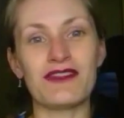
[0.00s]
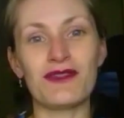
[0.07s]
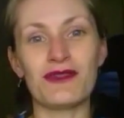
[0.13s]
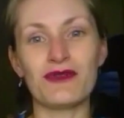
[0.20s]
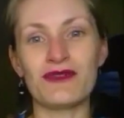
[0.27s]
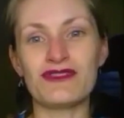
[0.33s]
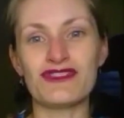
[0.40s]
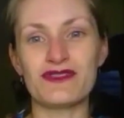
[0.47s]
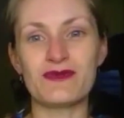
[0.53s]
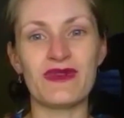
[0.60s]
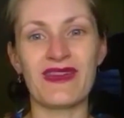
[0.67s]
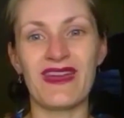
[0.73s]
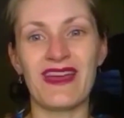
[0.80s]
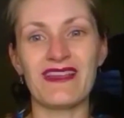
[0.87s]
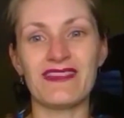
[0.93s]
I thought it would just be
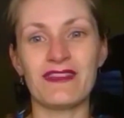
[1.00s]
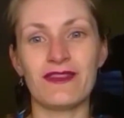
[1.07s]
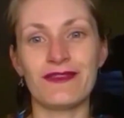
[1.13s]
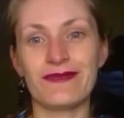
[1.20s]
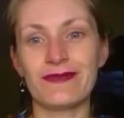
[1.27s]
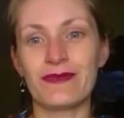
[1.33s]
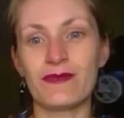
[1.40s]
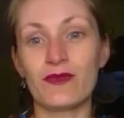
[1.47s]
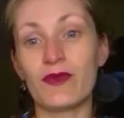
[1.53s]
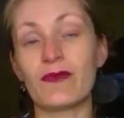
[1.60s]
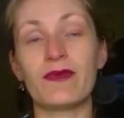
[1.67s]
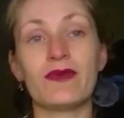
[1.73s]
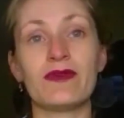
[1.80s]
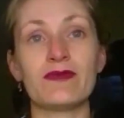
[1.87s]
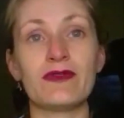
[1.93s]
a case of
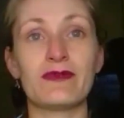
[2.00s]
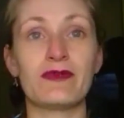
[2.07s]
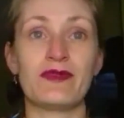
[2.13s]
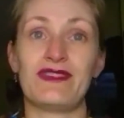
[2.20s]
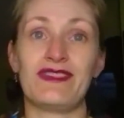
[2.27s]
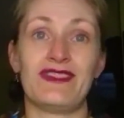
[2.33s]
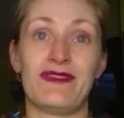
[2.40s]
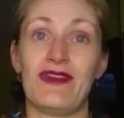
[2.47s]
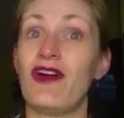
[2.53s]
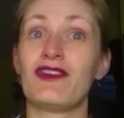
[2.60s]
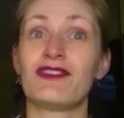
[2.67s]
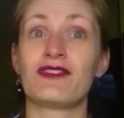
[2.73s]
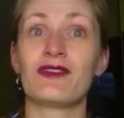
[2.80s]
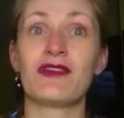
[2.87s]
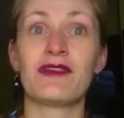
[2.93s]
we've put your
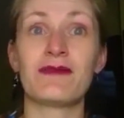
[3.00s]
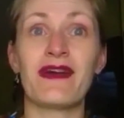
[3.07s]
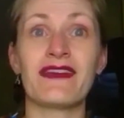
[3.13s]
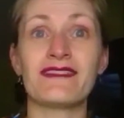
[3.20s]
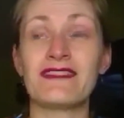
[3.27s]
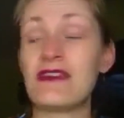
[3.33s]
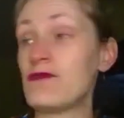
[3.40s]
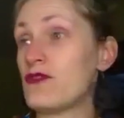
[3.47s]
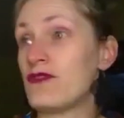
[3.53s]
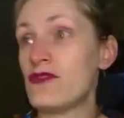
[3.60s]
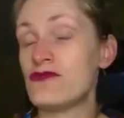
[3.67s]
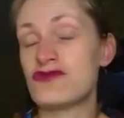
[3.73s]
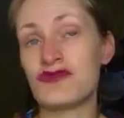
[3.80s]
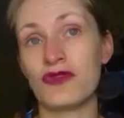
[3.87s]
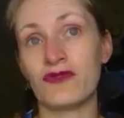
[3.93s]
article in the magazine, we've
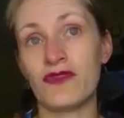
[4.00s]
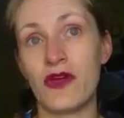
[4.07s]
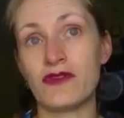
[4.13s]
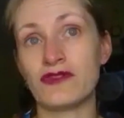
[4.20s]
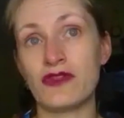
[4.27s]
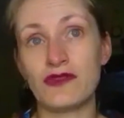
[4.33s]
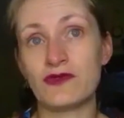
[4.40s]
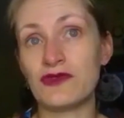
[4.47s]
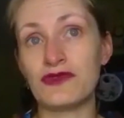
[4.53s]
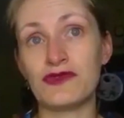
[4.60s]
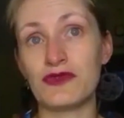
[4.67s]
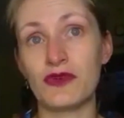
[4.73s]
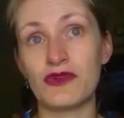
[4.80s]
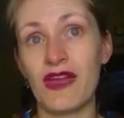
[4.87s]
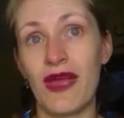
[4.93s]
used your photos, we've
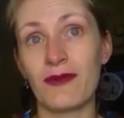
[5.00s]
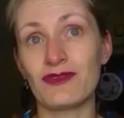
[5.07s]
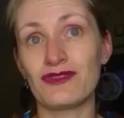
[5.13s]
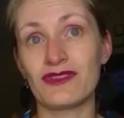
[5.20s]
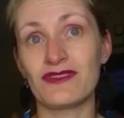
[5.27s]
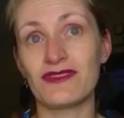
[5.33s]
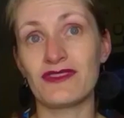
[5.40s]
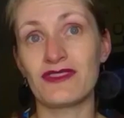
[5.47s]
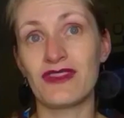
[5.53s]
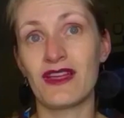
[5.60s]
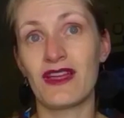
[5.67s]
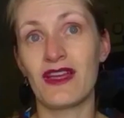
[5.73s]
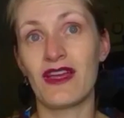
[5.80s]
used your captions,